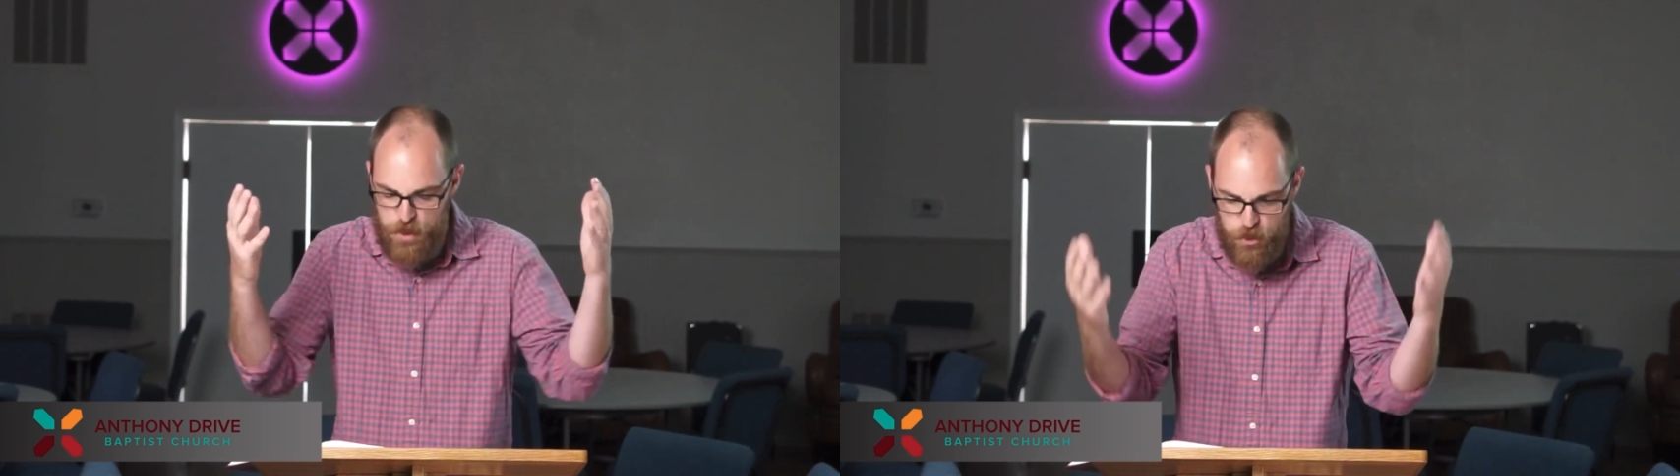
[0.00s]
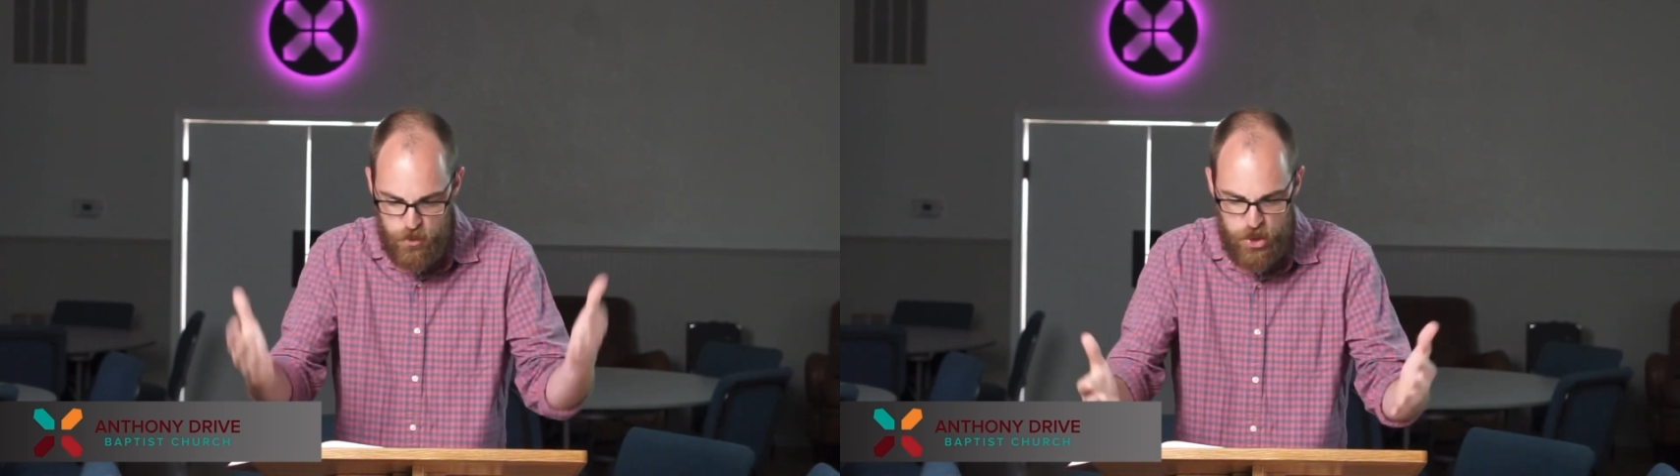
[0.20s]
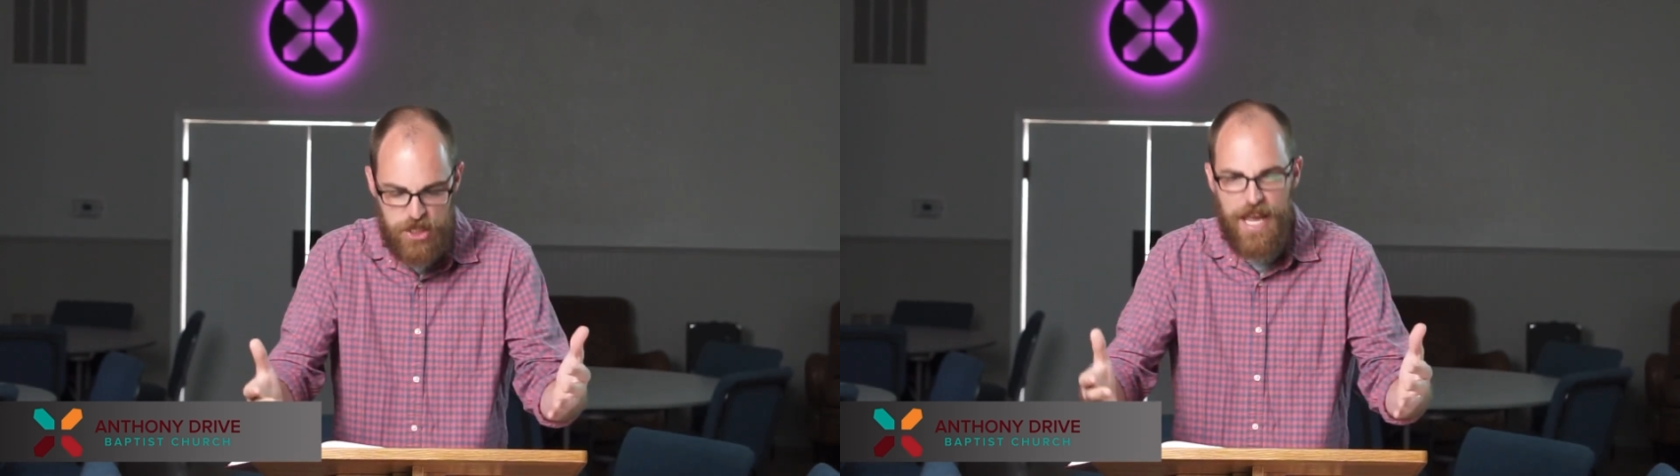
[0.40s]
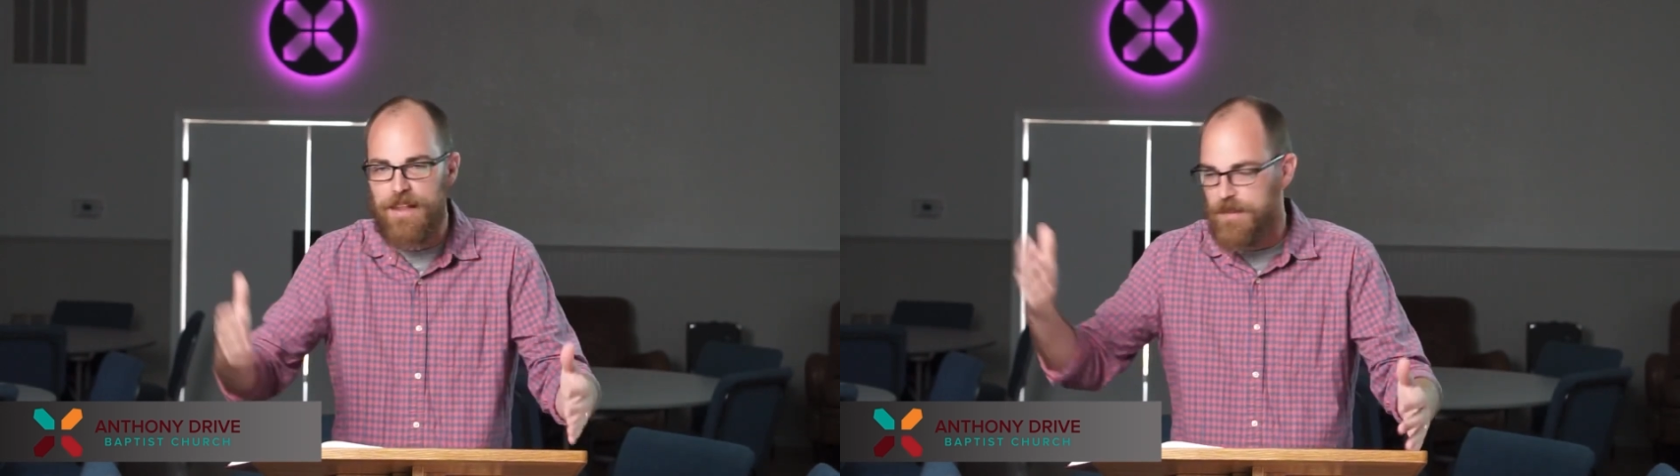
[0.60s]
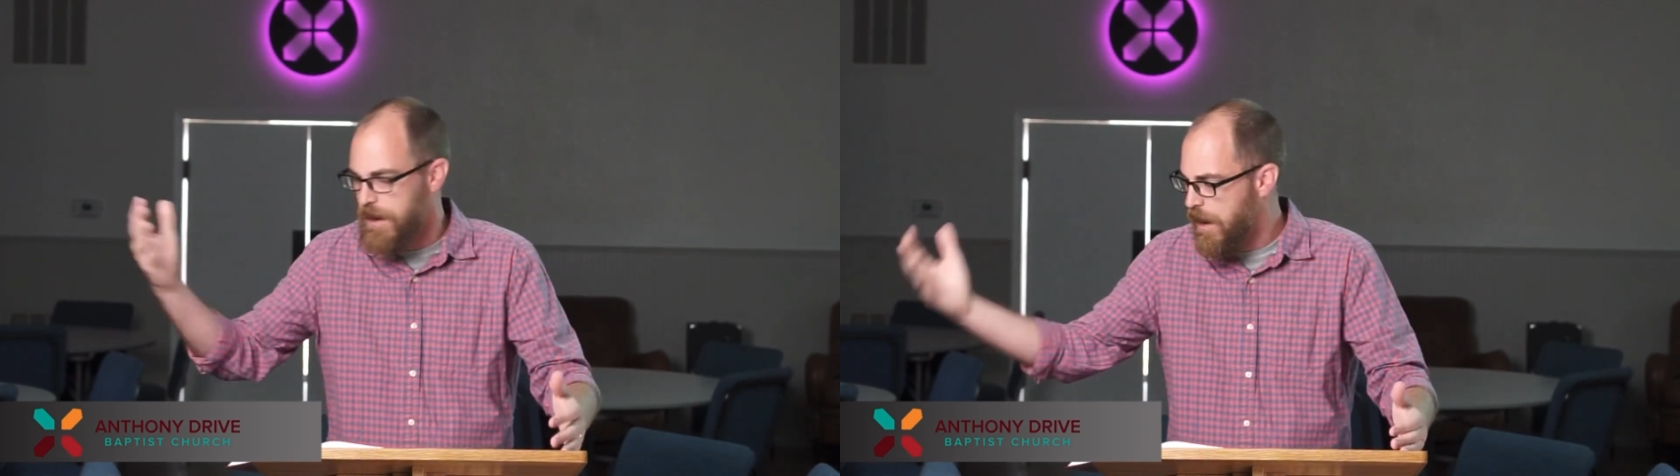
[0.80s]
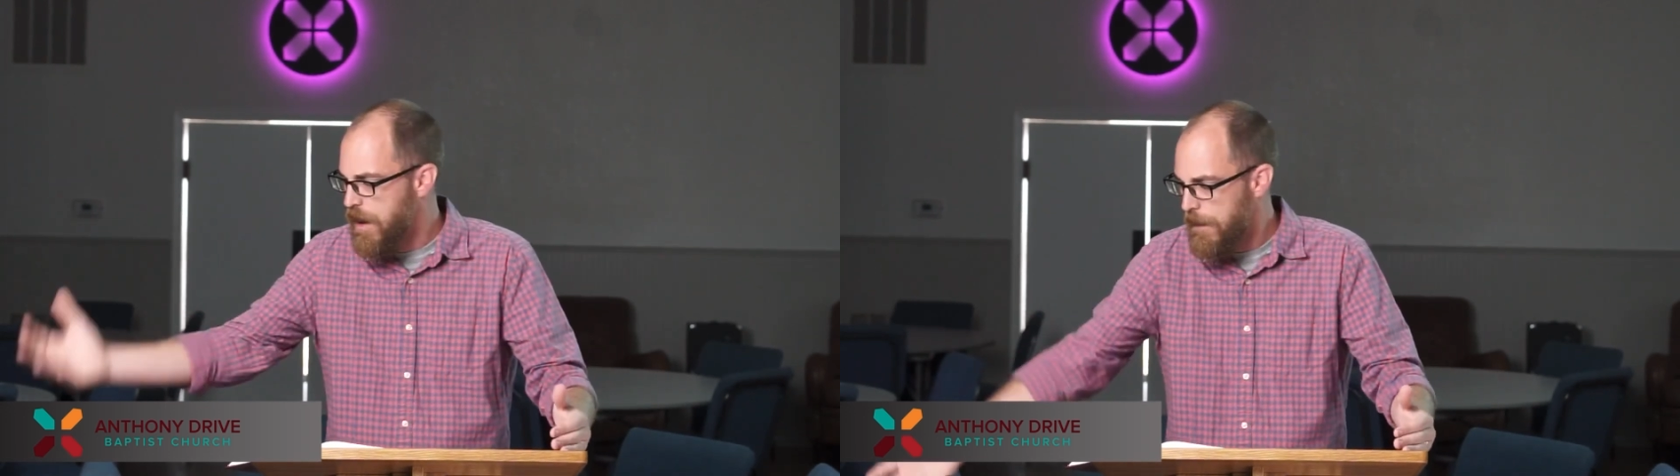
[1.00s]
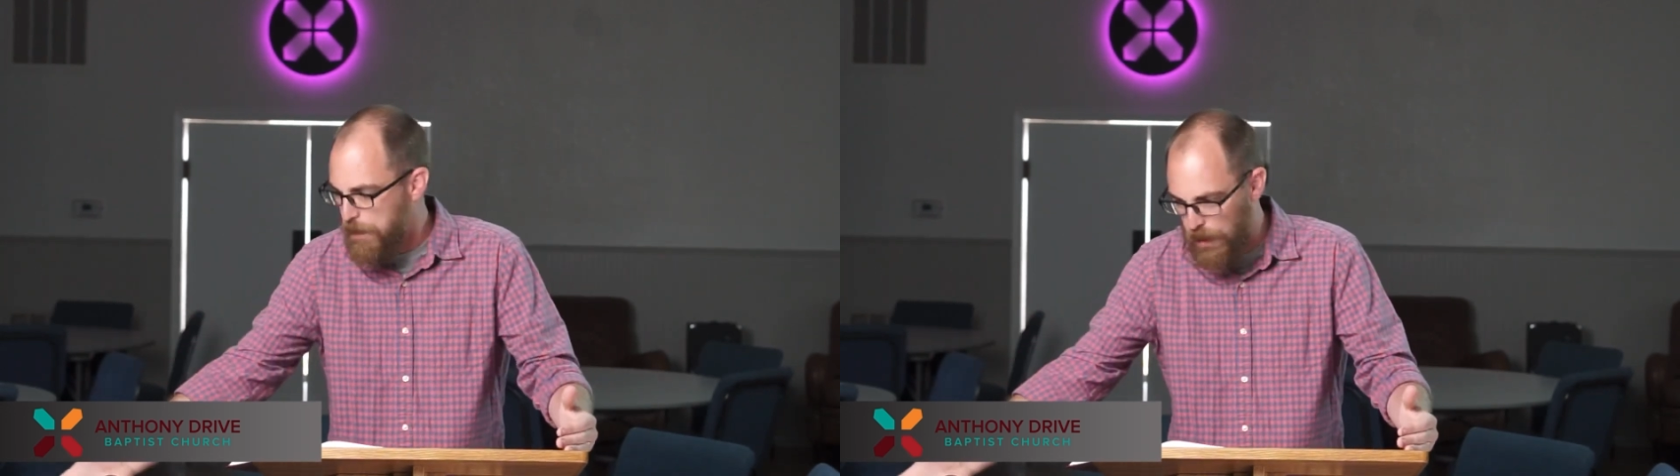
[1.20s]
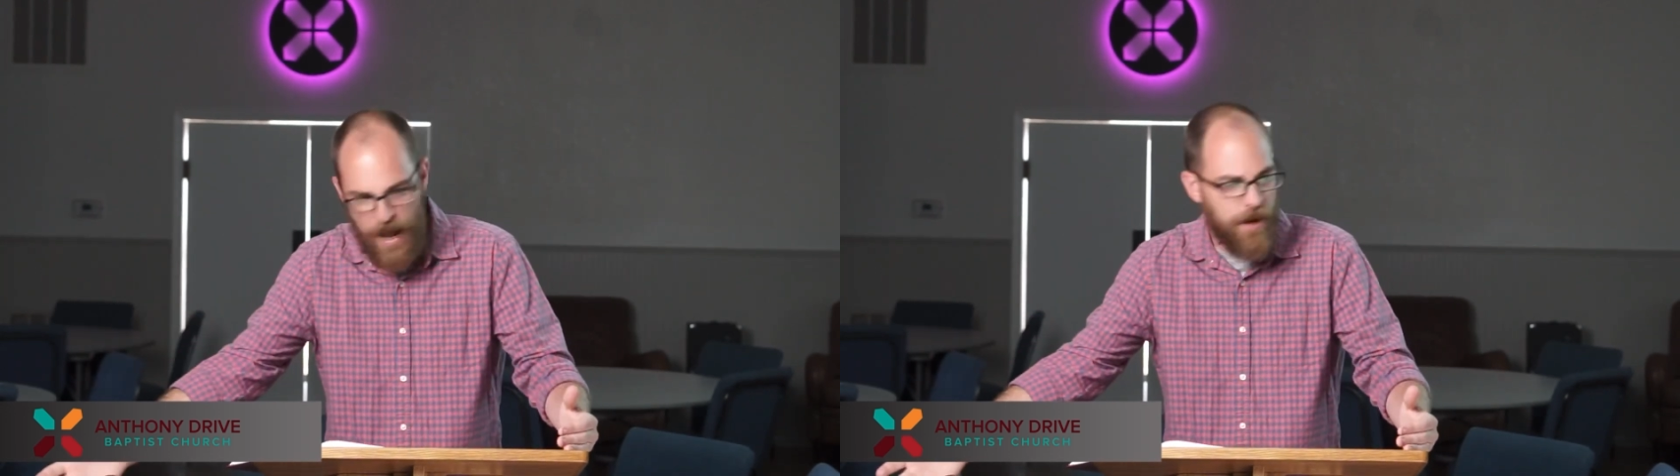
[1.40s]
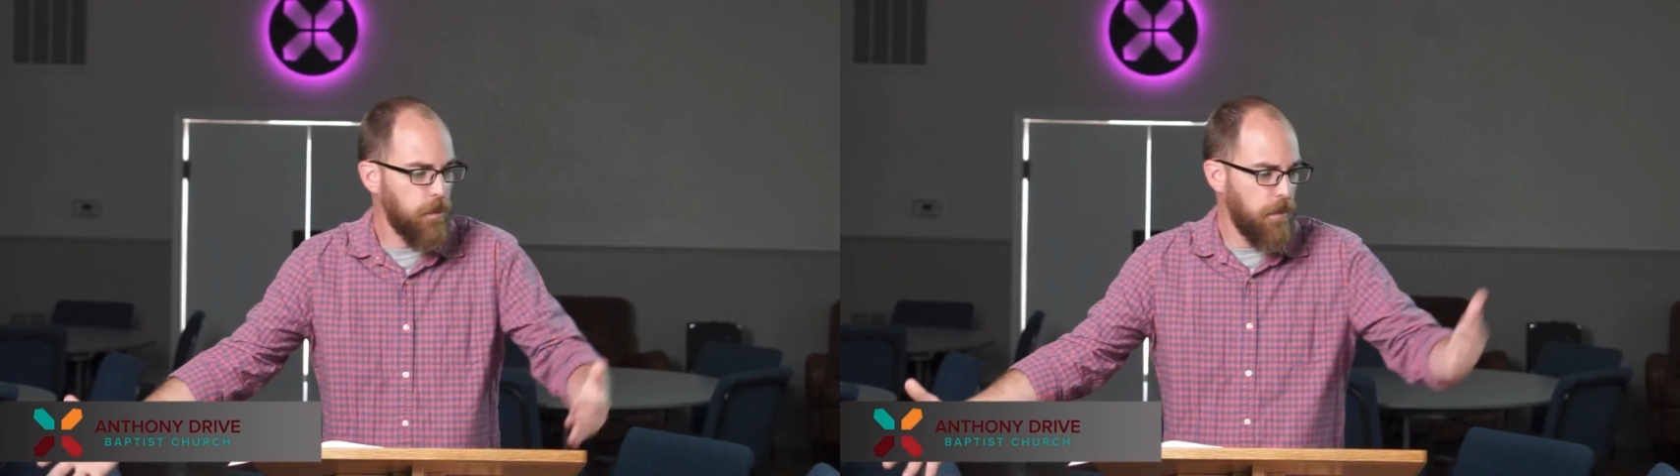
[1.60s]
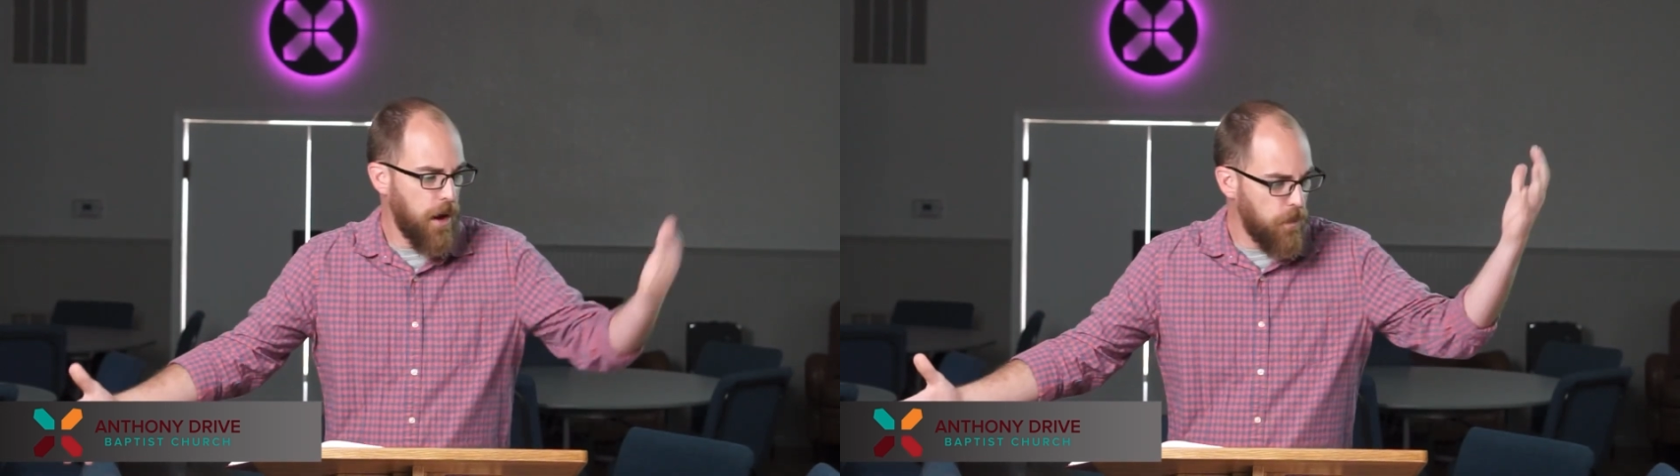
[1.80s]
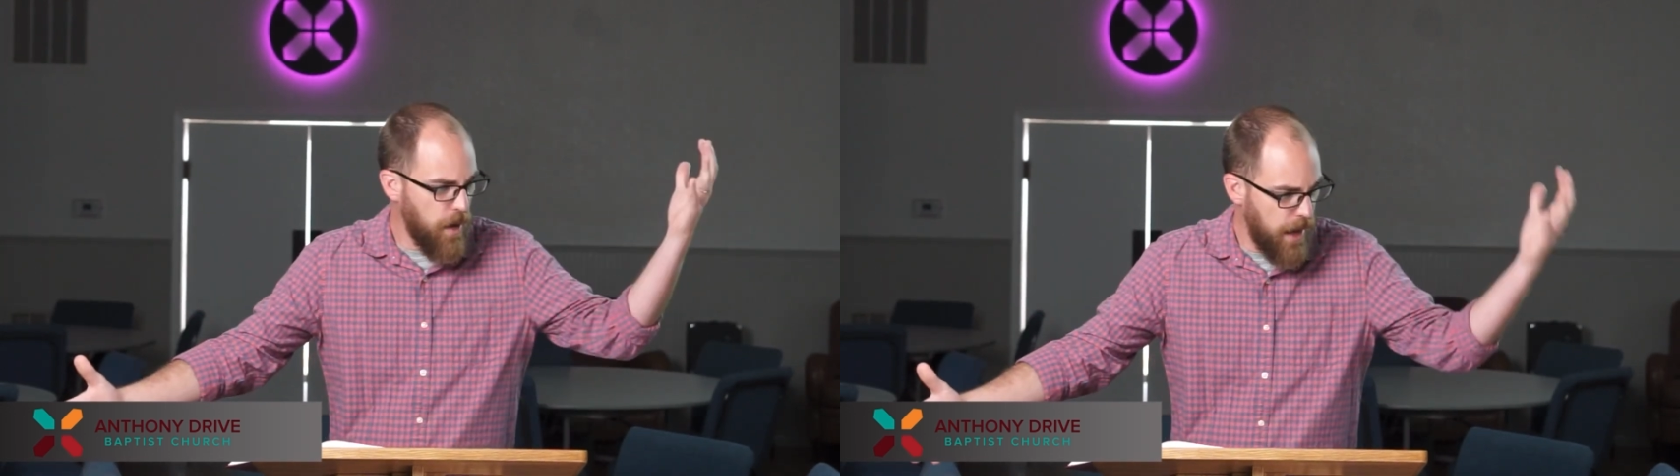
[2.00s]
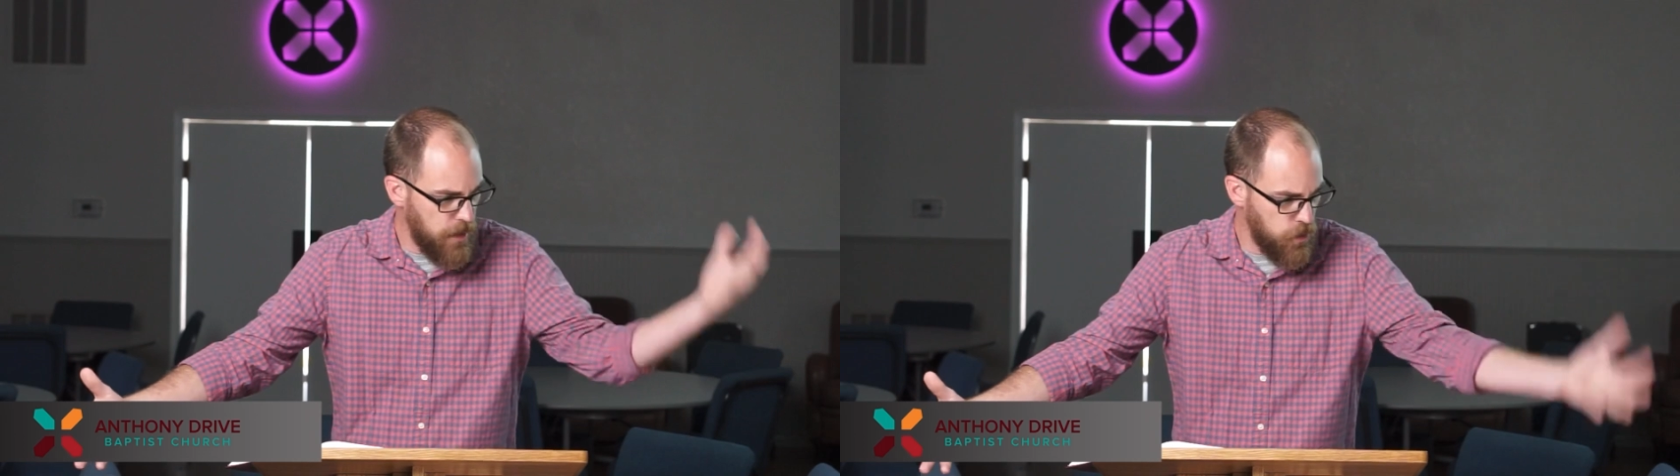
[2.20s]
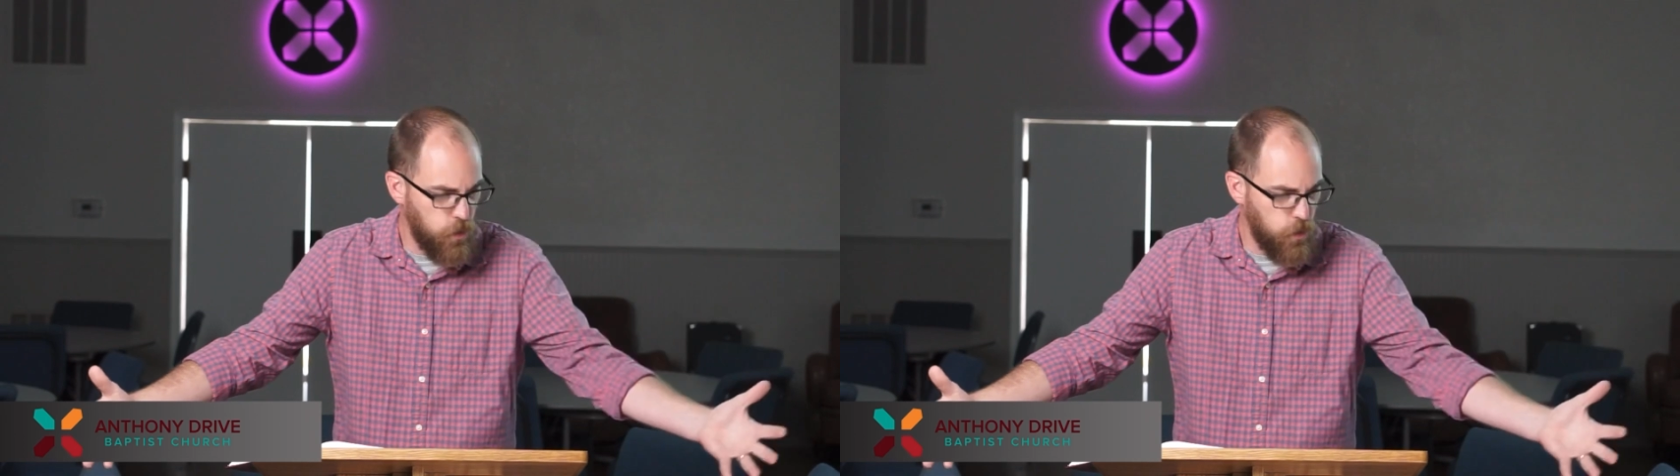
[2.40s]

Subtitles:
When you stand there, bride on my right,